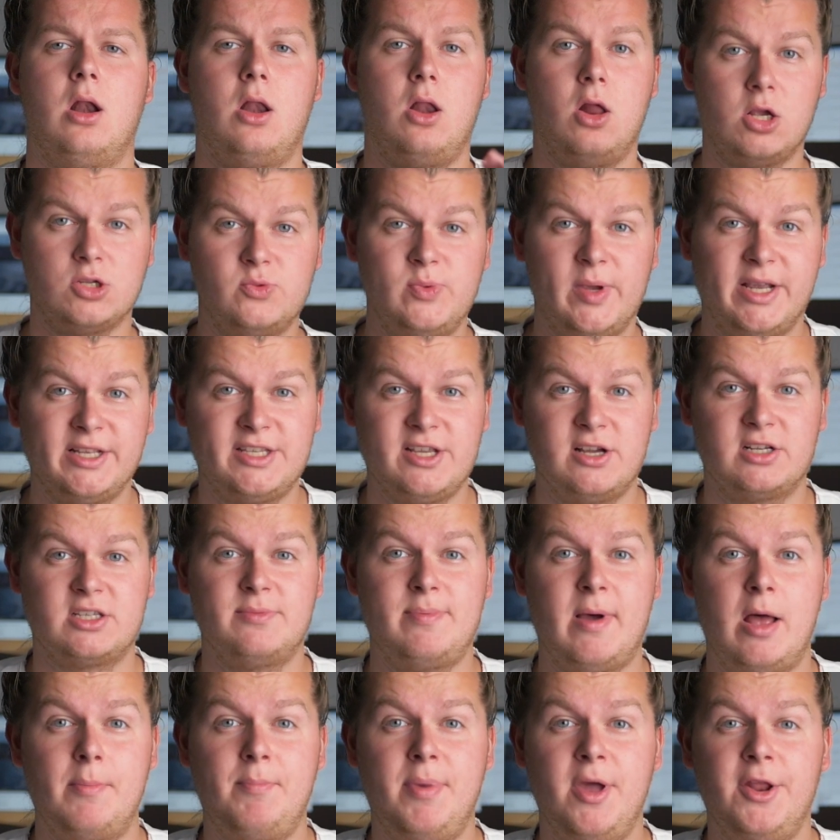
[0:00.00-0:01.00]
Last week I talked
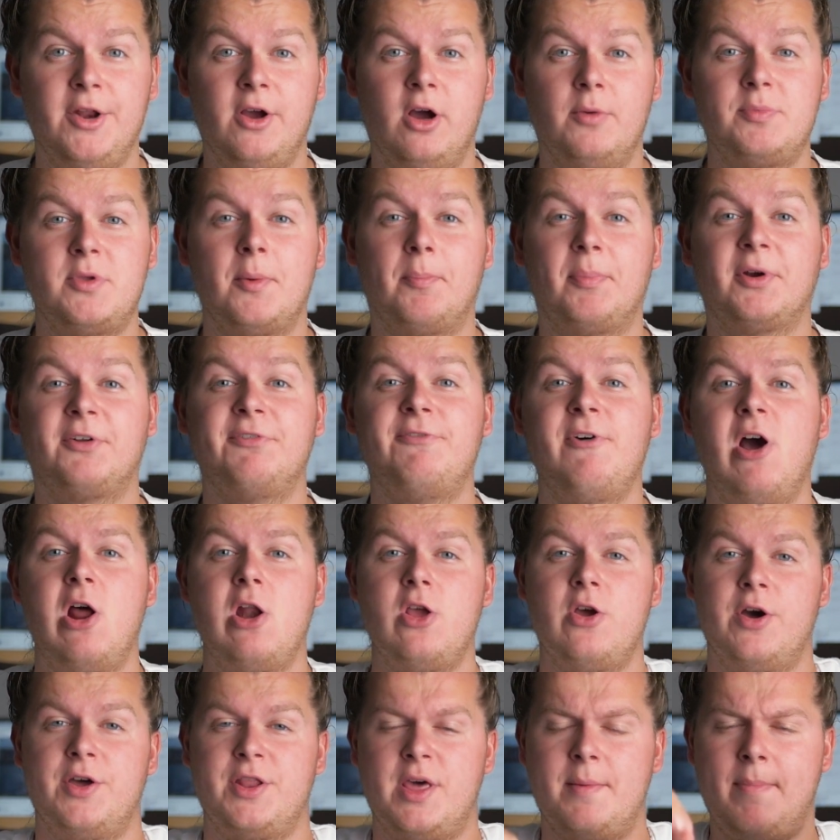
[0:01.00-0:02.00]
about building up your
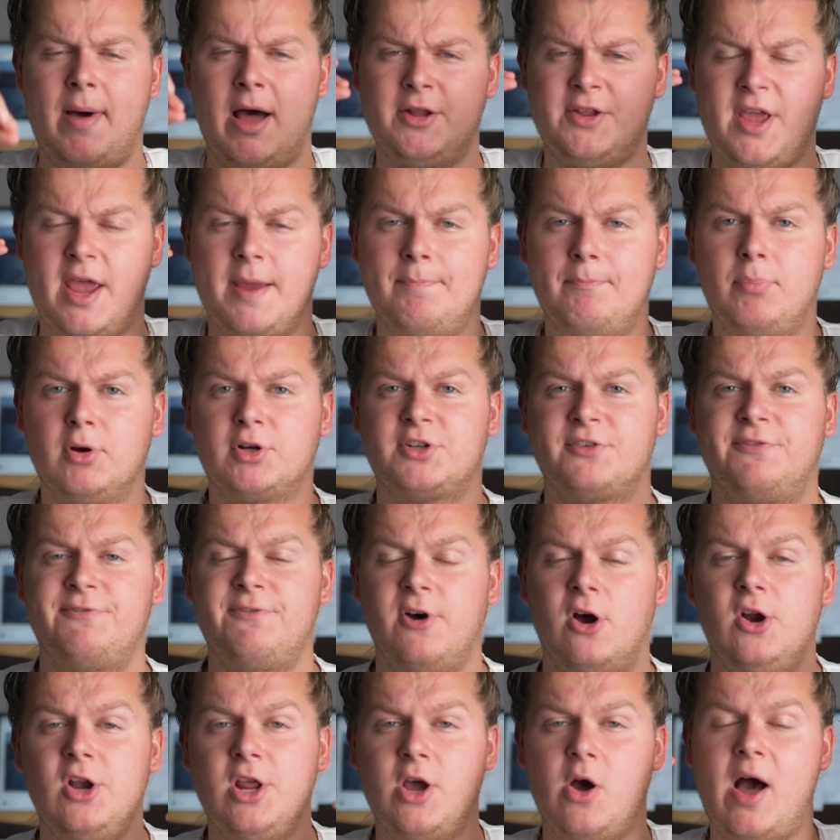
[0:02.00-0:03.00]
portfolio and about a
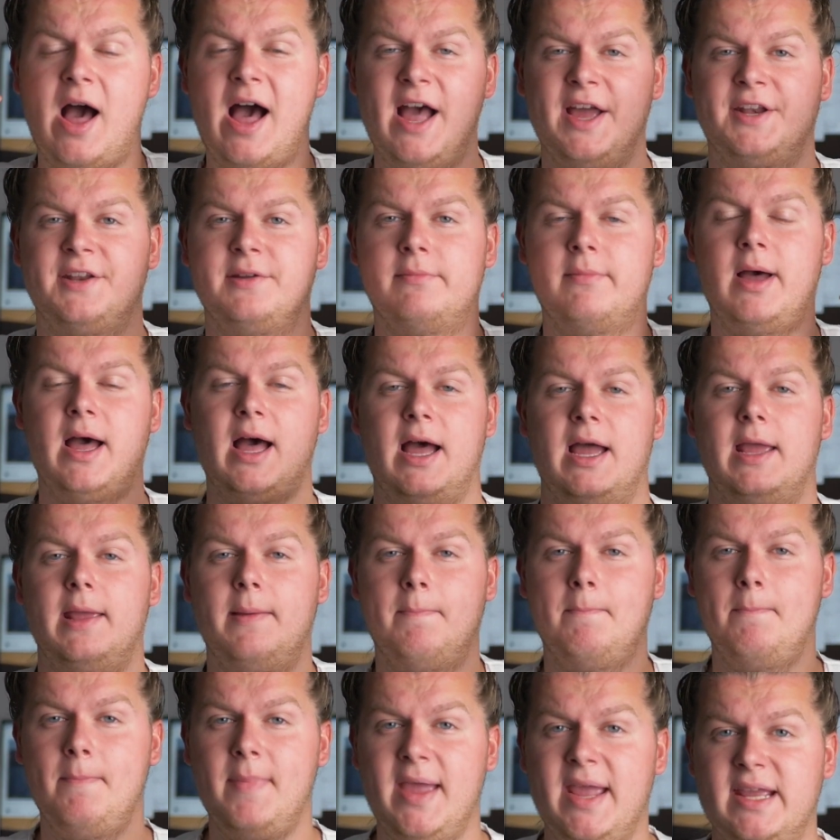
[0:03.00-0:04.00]
portfolio item I
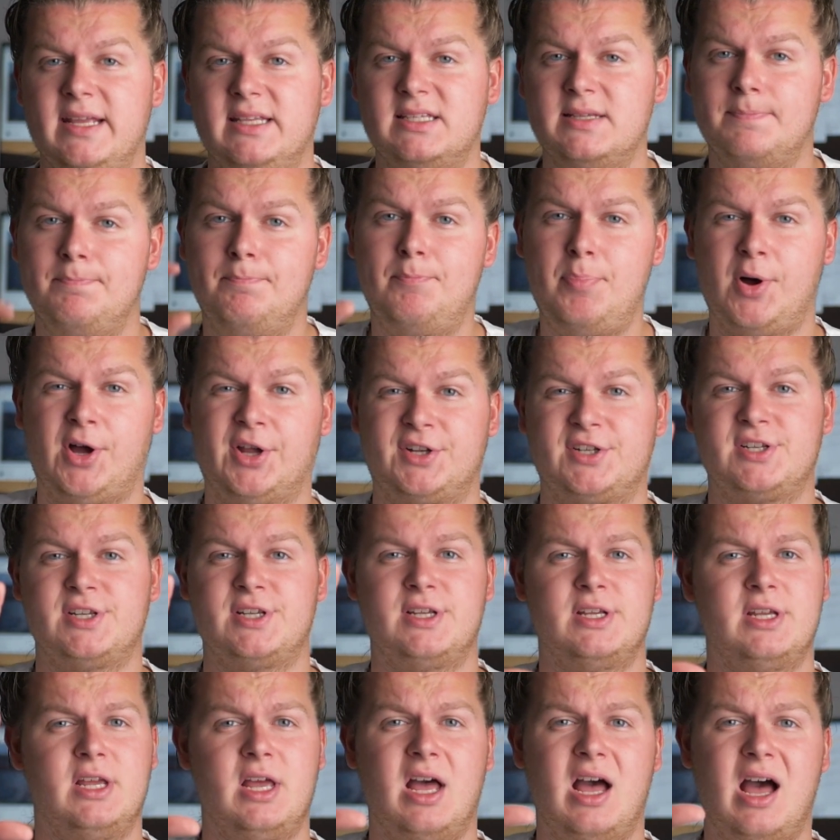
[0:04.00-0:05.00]
made, but
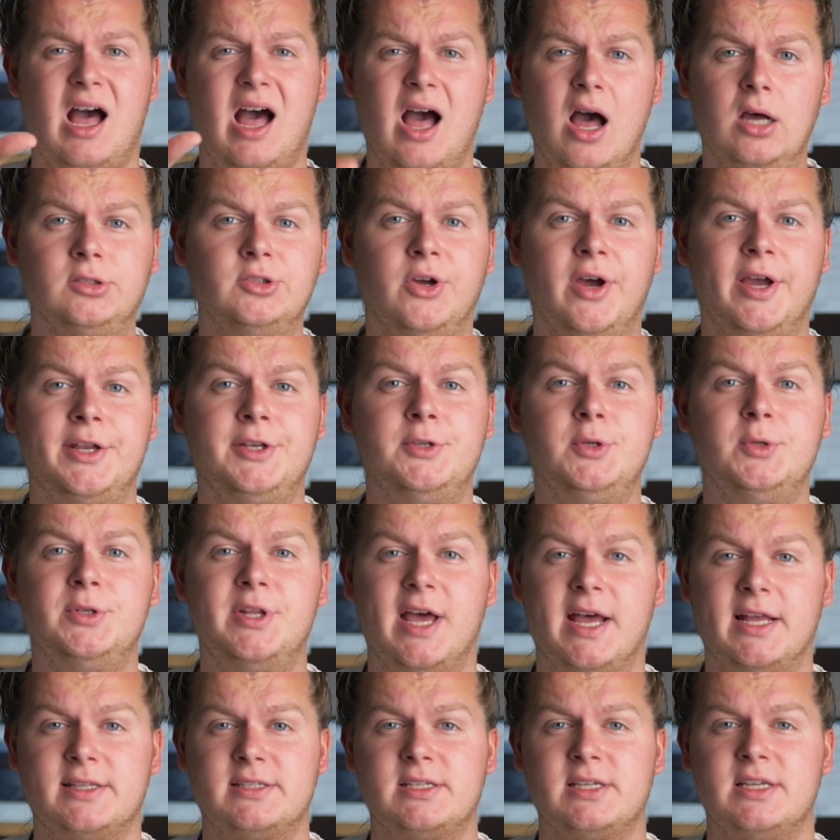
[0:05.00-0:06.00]
how do I do
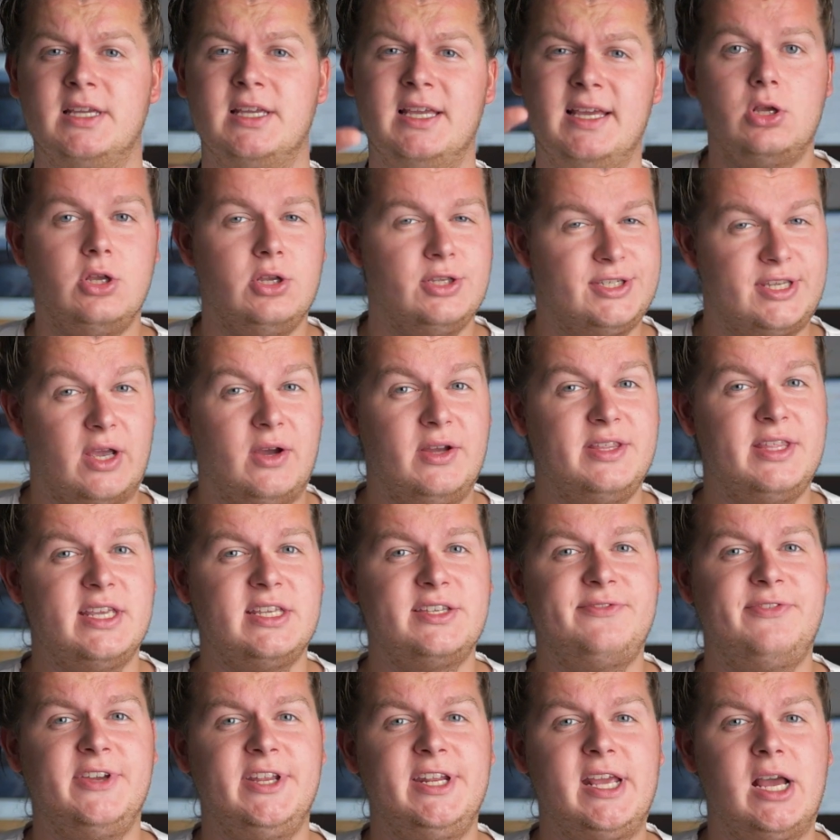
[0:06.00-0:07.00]
that? So in
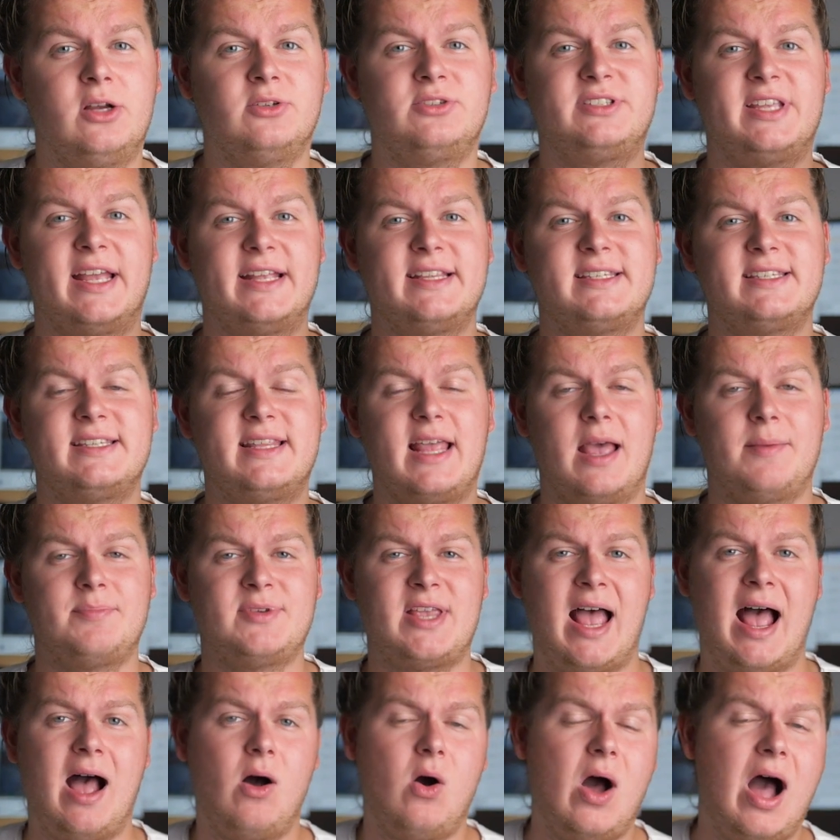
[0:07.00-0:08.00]
this video, 10 steps
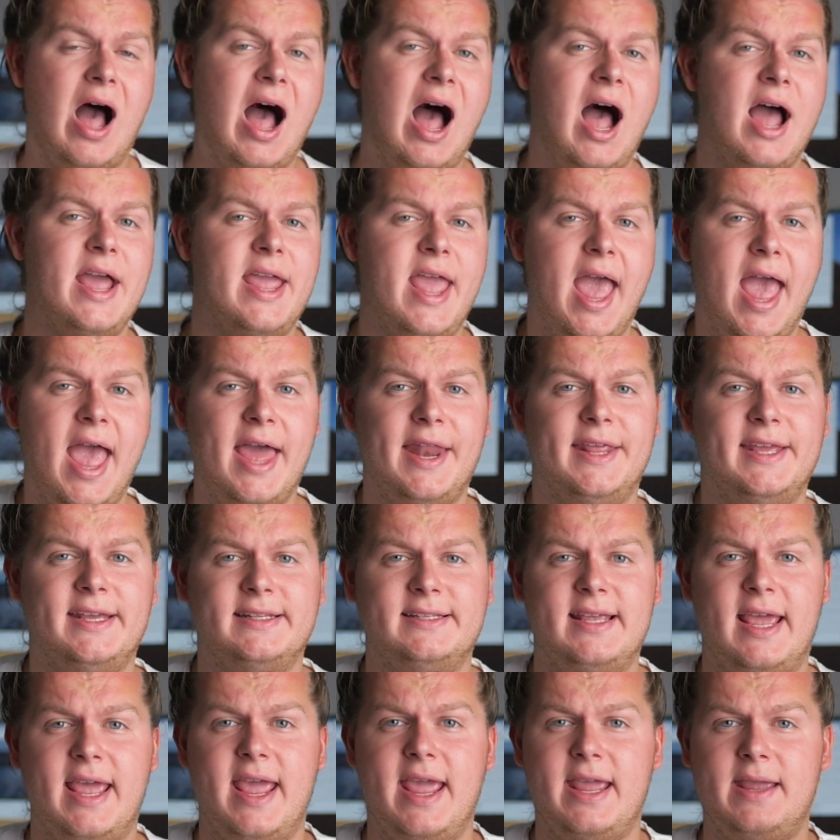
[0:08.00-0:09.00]
how I
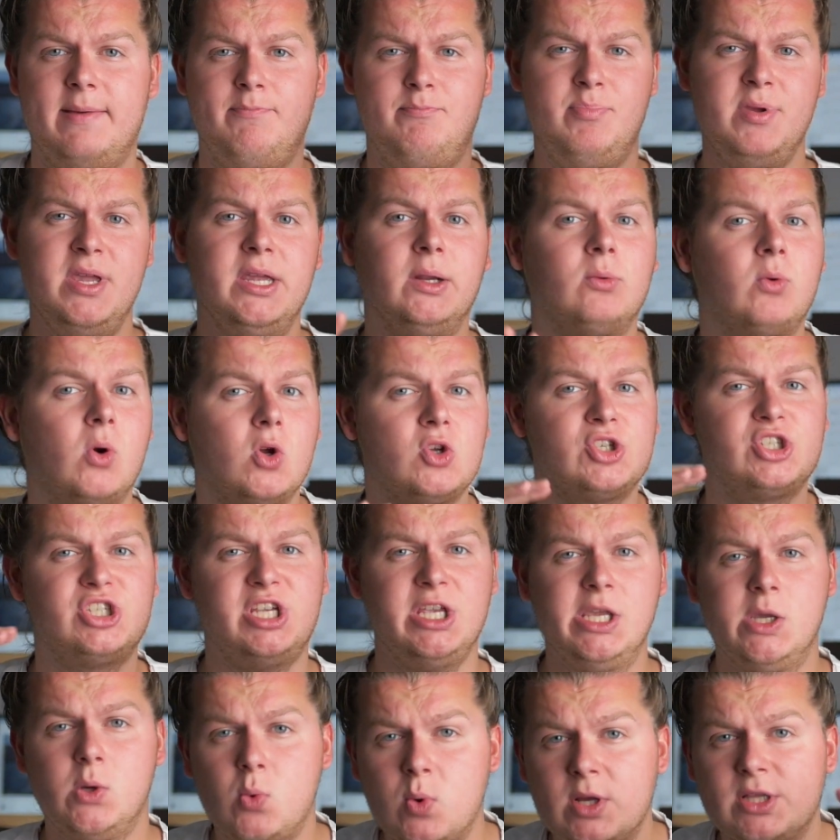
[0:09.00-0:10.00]
edit a B-roll
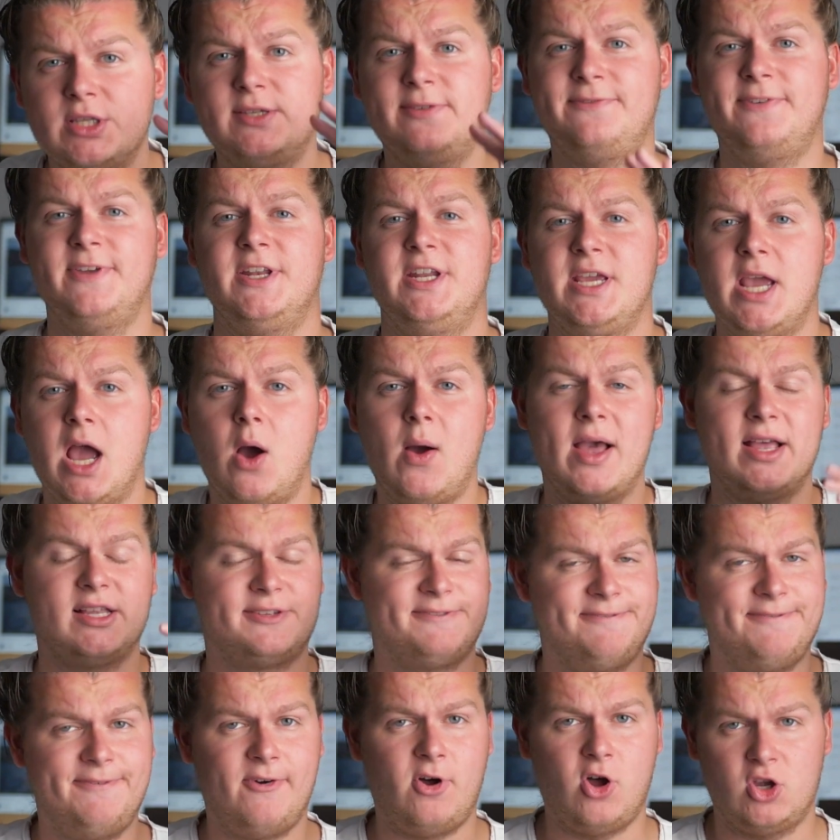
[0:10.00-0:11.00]
sequence video as
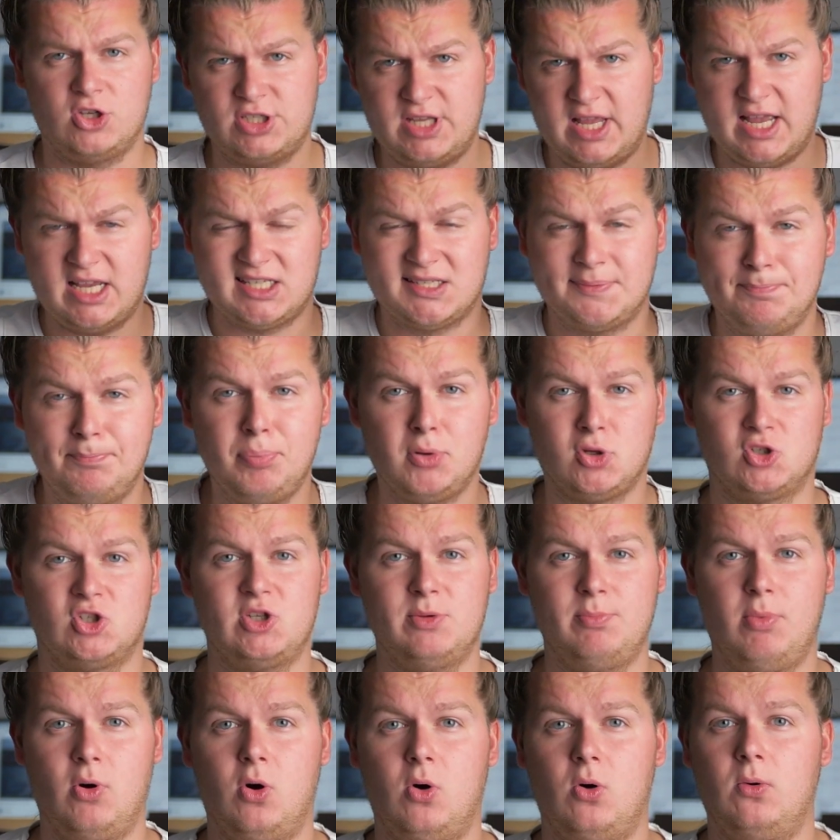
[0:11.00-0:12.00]
fast as
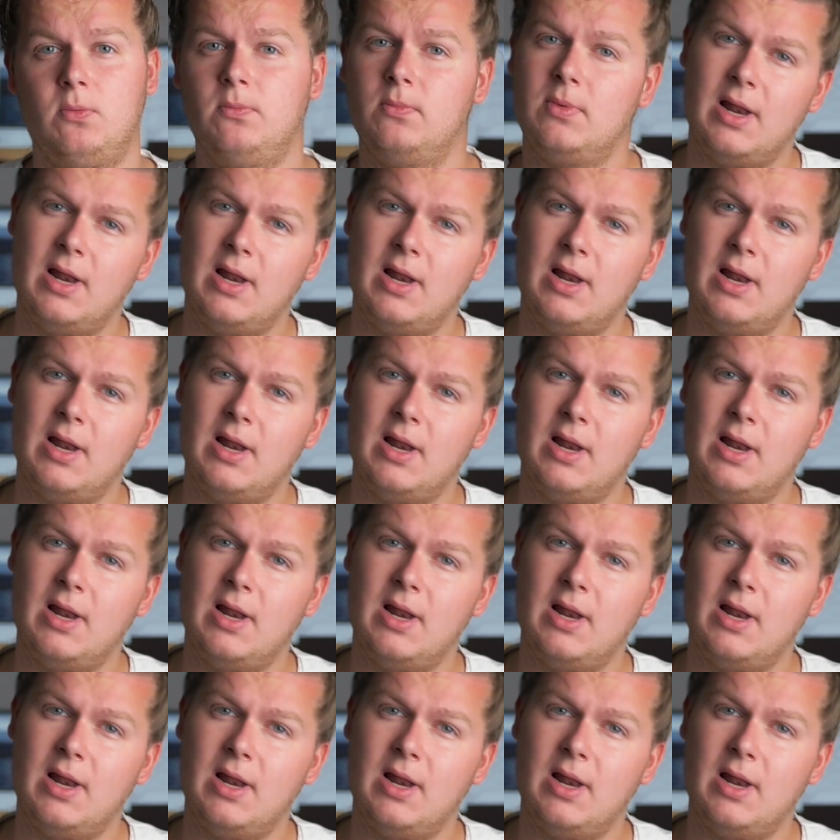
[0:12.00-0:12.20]
possible.